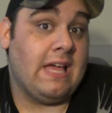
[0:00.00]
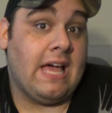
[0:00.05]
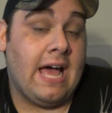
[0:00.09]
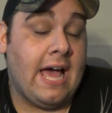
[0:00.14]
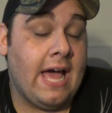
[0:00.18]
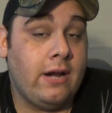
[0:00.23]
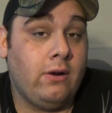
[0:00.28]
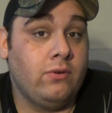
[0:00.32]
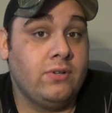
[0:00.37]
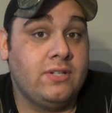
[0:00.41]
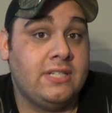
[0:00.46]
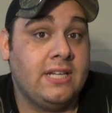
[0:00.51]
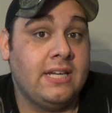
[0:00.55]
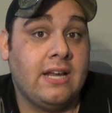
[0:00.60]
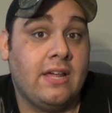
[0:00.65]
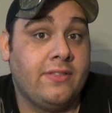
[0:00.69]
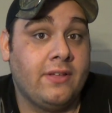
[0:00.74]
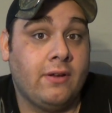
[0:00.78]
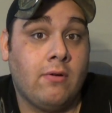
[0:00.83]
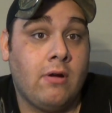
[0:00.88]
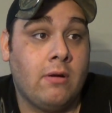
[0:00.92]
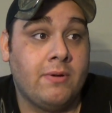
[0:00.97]
don't see
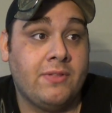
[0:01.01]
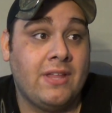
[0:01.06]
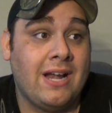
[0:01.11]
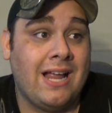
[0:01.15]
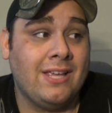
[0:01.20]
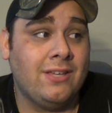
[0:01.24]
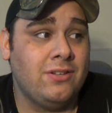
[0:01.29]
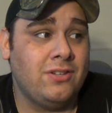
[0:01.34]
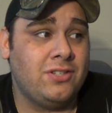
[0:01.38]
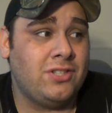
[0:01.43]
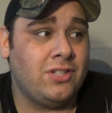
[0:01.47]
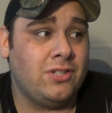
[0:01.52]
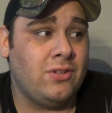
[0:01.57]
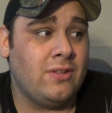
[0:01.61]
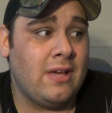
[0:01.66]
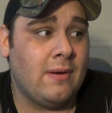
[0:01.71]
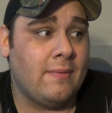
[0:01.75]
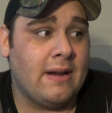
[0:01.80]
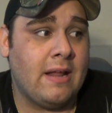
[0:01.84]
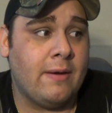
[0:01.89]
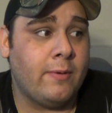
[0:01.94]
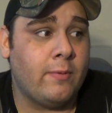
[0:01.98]
nothing wrong with it. I used to do
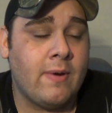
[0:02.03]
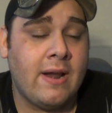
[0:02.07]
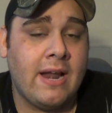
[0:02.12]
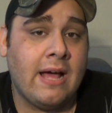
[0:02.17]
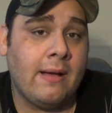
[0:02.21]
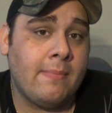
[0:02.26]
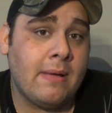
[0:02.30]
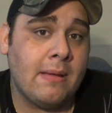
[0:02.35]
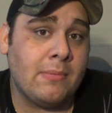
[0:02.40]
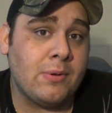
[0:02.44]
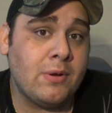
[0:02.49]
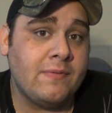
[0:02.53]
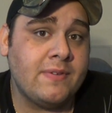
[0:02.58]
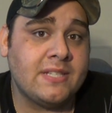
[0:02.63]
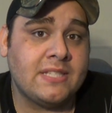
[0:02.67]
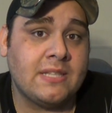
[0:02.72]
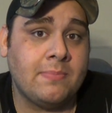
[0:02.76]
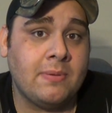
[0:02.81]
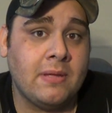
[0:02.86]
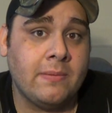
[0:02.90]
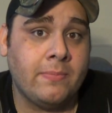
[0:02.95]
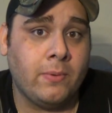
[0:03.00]
that when I would rent out my movies
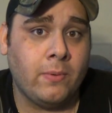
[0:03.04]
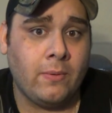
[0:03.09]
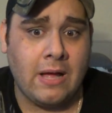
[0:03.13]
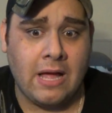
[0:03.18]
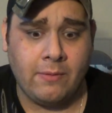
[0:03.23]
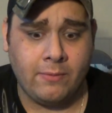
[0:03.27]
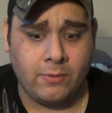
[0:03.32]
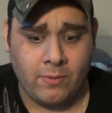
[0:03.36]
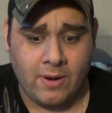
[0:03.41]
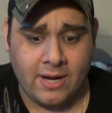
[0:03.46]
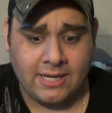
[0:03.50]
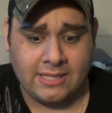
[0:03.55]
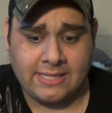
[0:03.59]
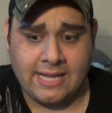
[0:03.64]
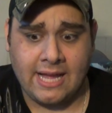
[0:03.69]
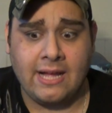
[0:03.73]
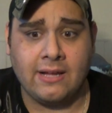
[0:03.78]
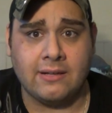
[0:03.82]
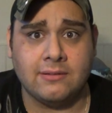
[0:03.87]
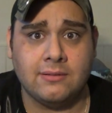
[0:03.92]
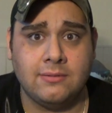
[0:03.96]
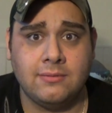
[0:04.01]
to people. I would write it
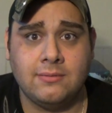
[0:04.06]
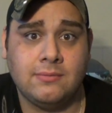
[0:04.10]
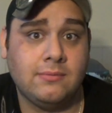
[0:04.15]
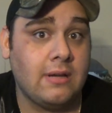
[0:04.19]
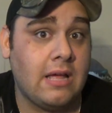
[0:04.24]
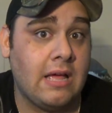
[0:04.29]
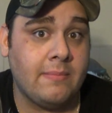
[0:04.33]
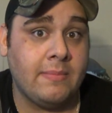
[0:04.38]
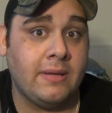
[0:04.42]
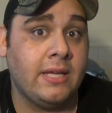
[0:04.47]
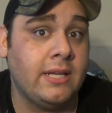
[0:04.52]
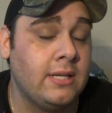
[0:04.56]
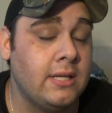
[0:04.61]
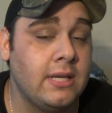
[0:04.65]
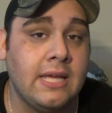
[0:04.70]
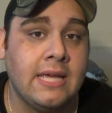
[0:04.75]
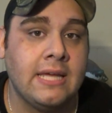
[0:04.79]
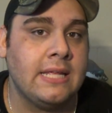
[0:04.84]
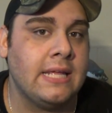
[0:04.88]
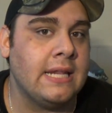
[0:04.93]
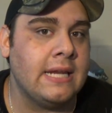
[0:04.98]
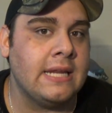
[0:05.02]
down. I mean,
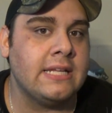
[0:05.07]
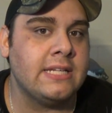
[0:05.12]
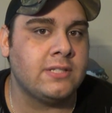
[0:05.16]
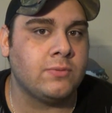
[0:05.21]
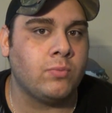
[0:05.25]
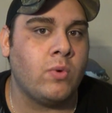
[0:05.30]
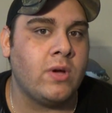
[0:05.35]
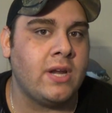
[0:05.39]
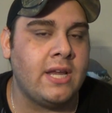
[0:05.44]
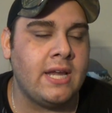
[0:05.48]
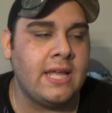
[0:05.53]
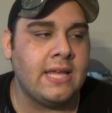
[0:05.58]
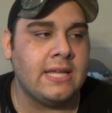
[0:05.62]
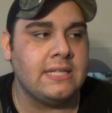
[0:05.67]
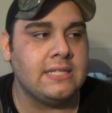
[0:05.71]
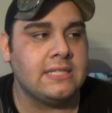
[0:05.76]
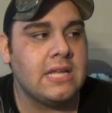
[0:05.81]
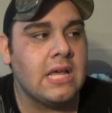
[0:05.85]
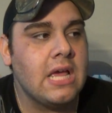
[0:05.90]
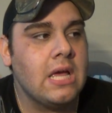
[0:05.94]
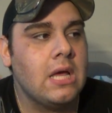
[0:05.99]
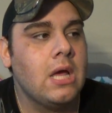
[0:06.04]
it is what it
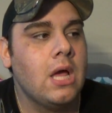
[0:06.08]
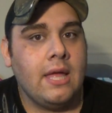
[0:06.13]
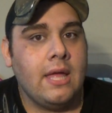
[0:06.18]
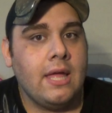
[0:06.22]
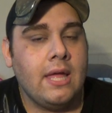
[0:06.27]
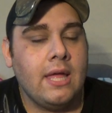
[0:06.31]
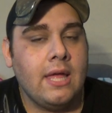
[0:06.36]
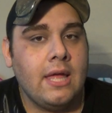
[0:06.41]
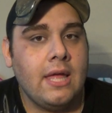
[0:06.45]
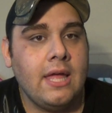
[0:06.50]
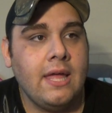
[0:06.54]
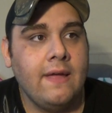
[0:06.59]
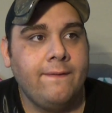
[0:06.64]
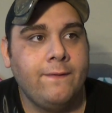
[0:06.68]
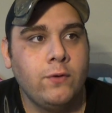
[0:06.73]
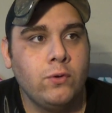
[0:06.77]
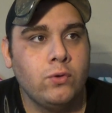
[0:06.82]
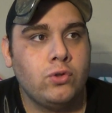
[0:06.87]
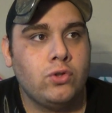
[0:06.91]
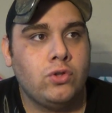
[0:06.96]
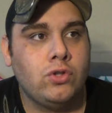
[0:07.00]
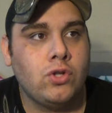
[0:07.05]
is. If
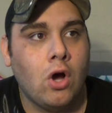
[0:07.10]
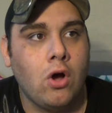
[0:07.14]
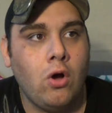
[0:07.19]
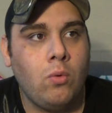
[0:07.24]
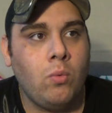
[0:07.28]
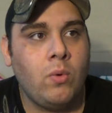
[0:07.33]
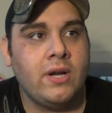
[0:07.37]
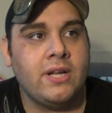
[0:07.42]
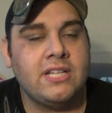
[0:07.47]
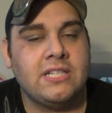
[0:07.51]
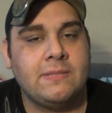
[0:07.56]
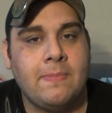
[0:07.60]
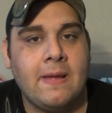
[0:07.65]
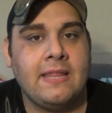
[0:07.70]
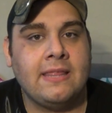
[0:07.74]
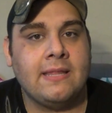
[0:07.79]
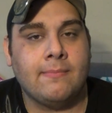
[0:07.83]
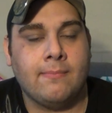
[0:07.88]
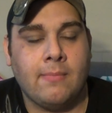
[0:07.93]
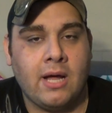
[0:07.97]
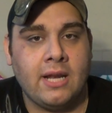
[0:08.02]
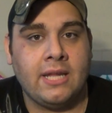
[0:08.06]
you don't want to spend
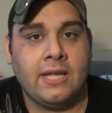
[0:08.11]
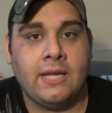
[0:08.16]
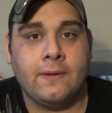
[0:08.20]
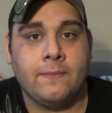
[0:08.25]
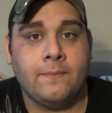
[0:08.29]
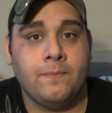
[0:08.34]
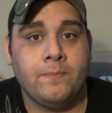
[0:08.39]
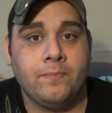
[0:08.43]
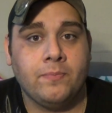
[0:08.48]
the money